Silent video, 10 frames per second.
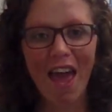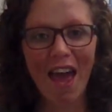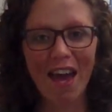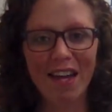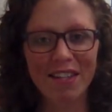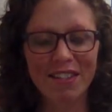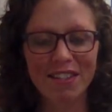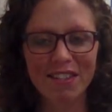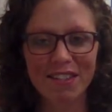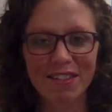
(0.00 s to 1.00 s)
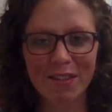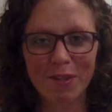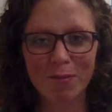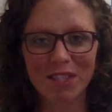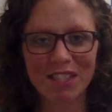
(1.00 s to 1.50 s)
and
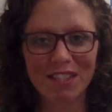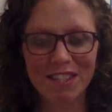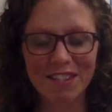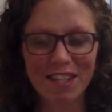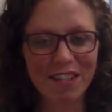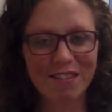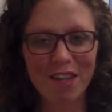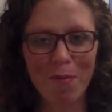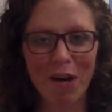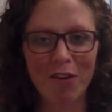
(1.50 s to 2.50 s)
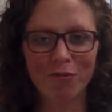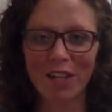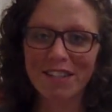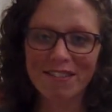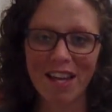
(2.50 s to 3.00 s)
some statistics about
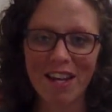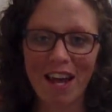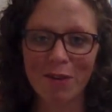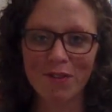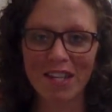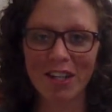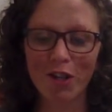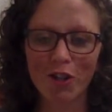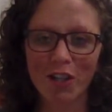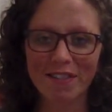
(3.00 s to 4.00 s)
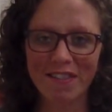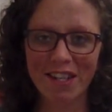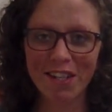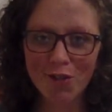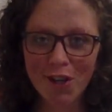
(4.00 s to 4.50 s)
race and housing across the
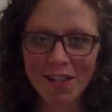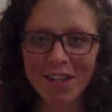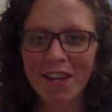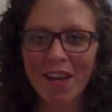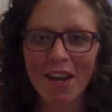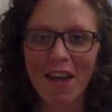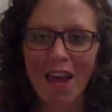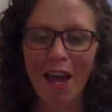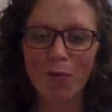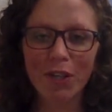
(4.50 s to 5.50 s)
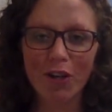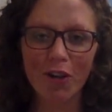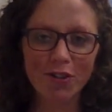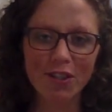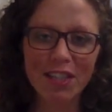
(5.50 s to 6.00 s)
nation. And we are
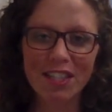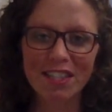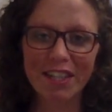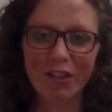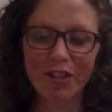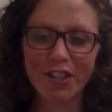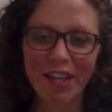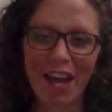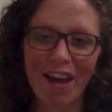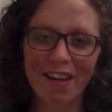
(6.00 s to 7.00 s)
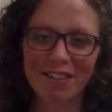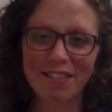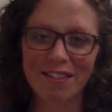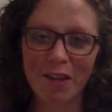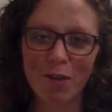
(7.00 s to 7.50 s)
also going to take a look at
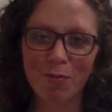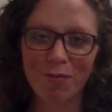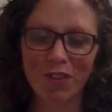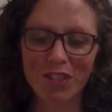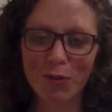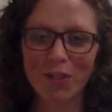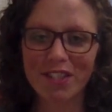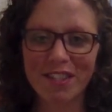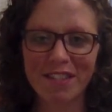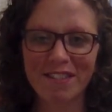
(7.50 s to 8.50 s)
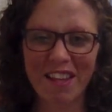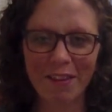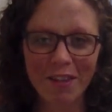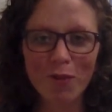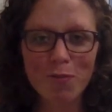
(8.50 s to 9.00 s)
some resources a
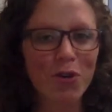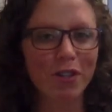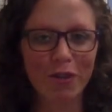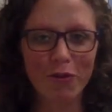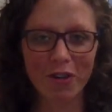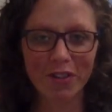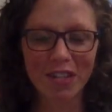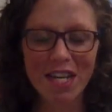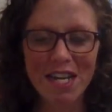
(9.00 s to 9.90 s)
little more local.